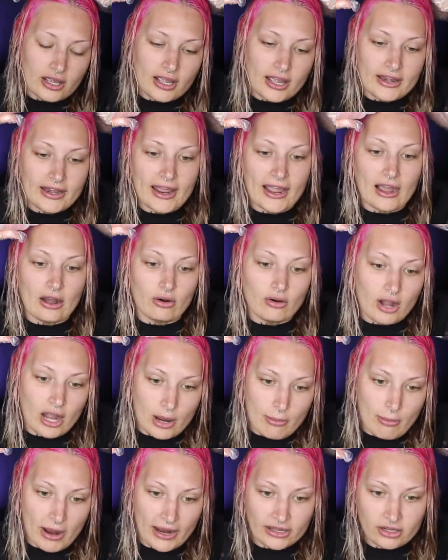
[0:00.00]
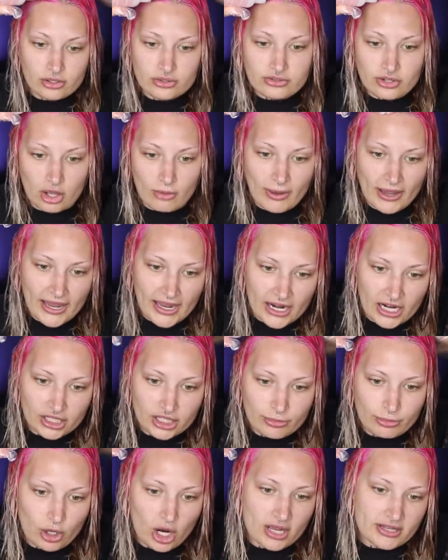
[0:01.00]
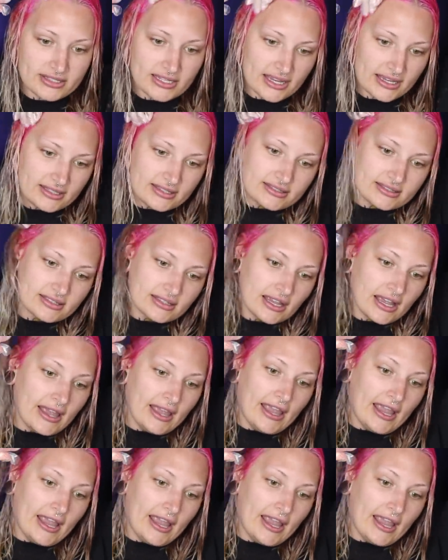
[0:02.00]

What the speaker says: Now, I might lose all my hair in the process